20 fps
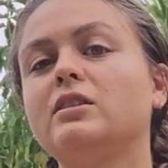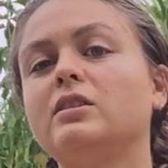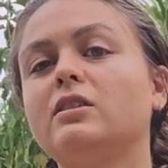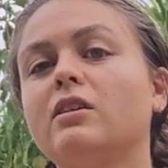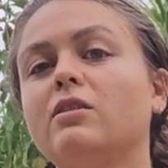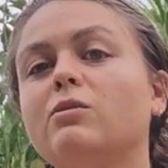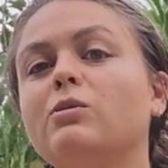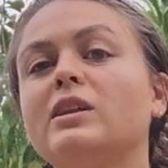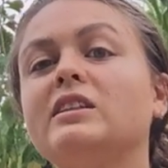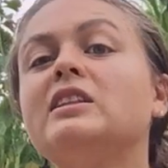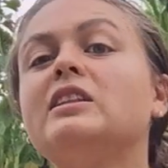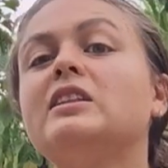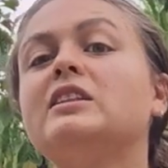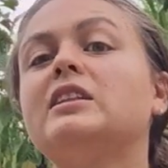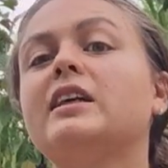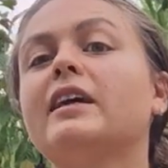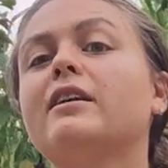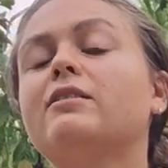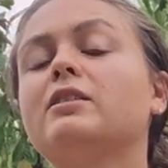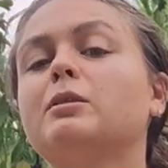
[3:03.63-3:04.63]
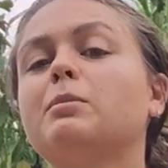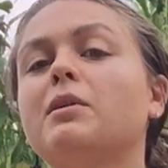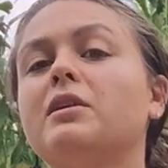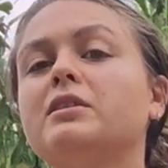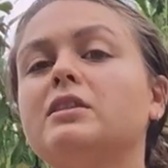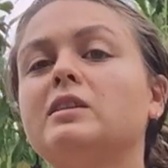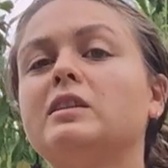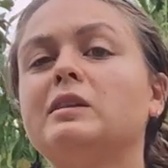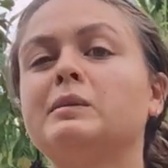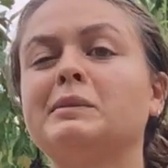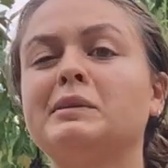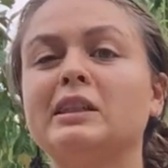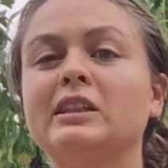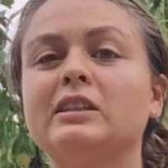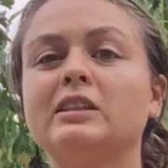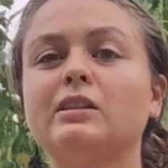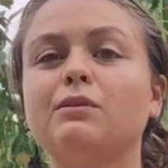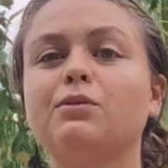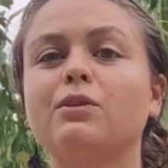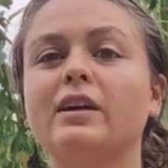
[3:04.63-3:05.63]
We need to take
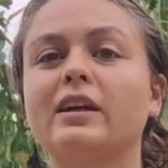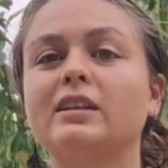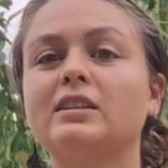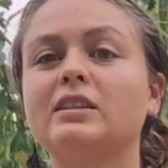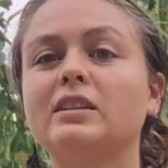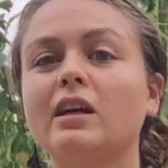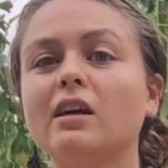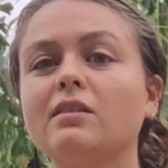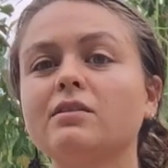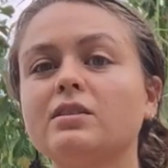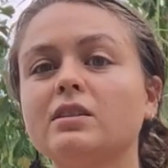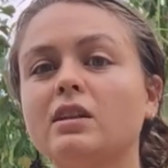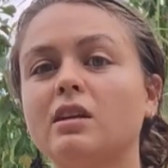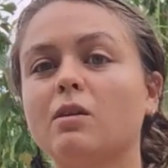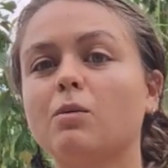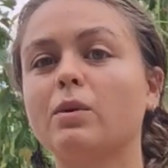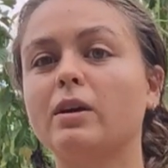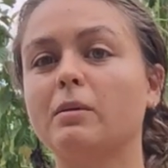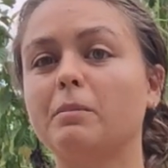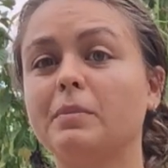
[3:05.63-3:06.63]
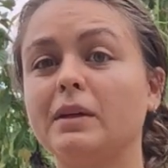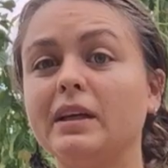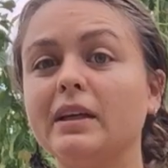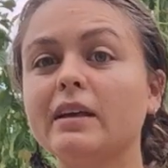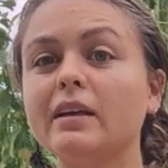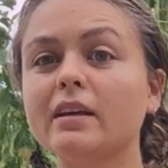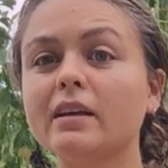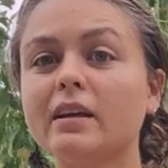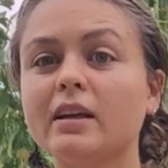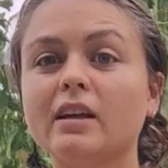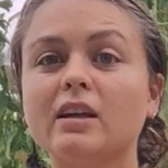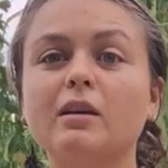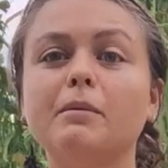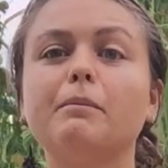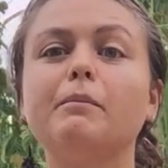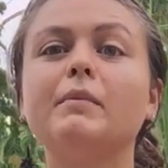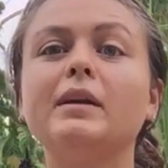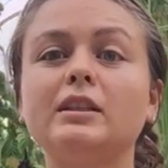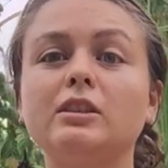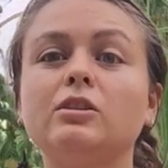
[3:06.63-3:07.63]
responsibility for ourselves and our well-being and
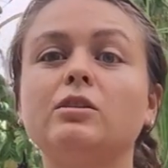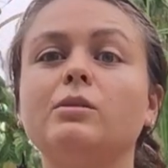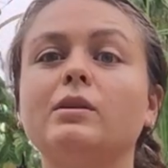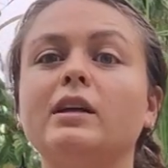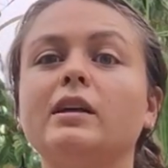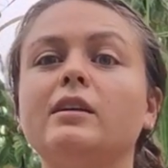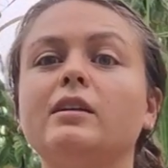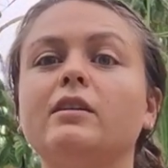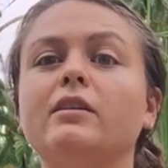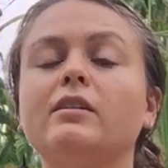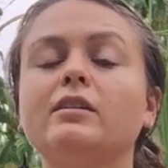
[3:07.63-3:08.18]
commit to it,